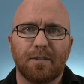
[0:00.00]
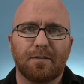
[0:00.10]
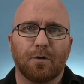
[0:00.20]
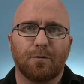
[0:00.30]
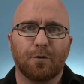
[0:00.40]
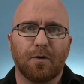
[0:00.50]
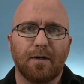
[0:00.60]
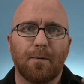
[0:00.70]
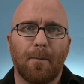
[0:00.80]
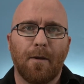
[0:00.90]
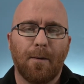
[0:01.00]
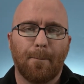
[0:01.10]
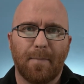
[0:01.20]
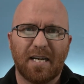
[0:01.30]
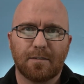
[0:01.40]
So if you're trying to
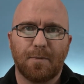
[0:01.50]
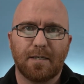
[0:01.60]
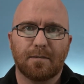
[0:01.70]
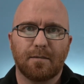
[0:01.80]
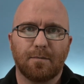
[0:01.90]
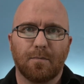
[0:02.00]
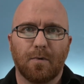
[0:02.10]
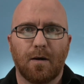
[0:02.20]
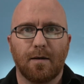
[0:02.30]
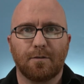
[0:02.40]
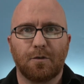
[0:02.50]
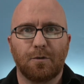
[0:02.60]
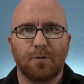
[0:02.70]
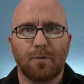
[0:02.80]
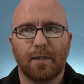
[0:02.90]
maximize them
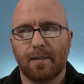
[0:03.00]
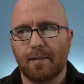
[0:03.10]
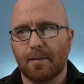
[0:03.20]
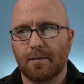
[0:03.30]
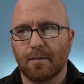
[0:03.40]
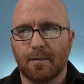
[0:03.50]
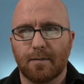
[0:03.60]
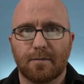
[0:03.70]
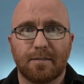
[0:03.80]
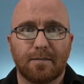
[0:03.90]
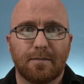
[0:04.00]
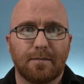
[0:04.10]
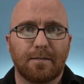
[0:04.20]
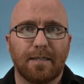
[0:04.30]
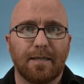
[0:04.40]
onto a
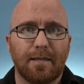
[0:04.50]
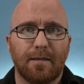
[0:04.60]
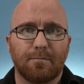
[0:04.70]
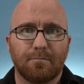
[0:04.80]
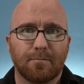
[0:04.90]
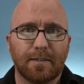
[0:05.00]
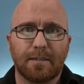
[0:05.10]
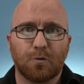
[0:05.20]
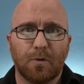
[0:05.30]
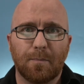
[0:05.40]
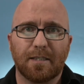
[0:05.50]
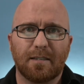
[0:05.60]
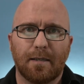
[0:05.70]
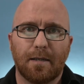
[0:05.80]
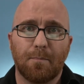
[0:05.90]
1080, 1920 by
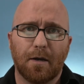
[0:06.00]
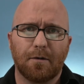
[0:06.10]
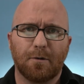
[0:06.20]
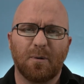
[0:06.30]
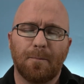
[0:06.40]
1080 monitor